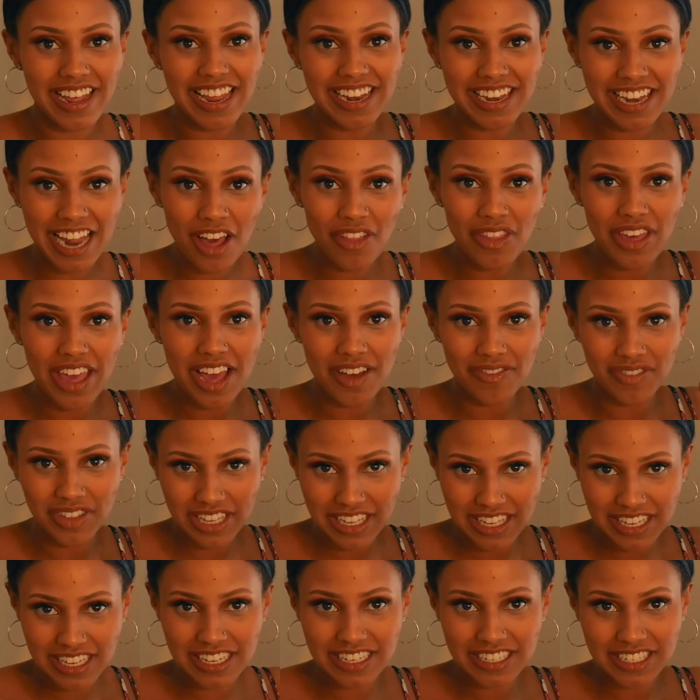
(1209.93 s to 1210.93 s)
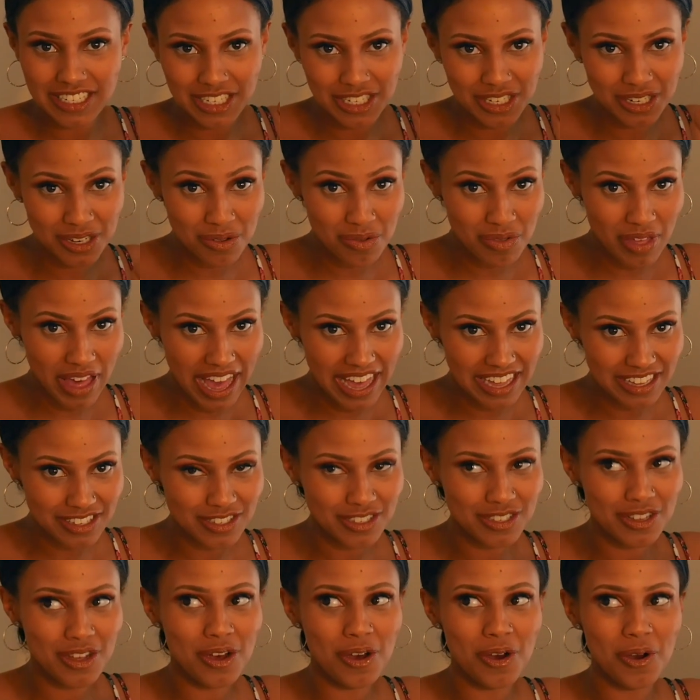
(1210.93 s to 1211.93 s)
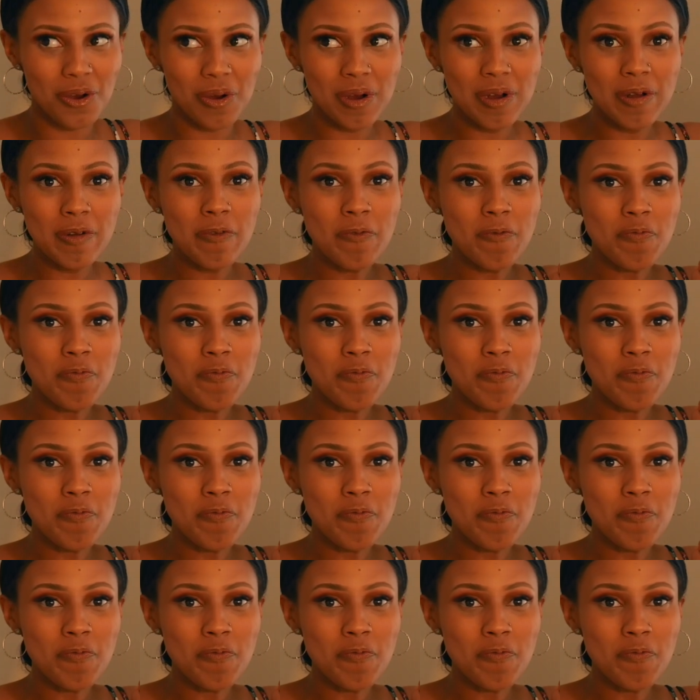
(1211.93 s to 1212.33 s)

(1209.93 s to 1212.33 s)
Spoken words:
And now they have the key to do that. So